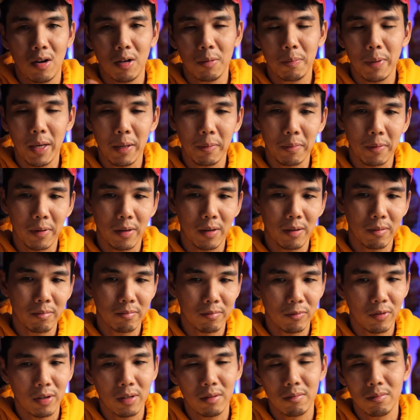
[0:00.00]
On
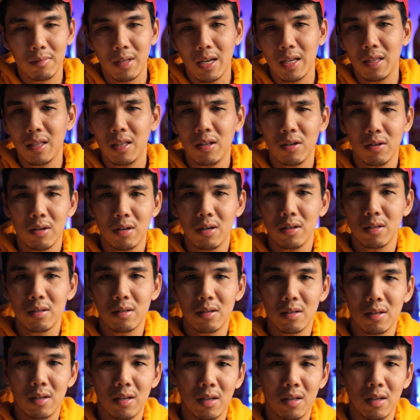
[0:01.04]
paper, well, 90Hz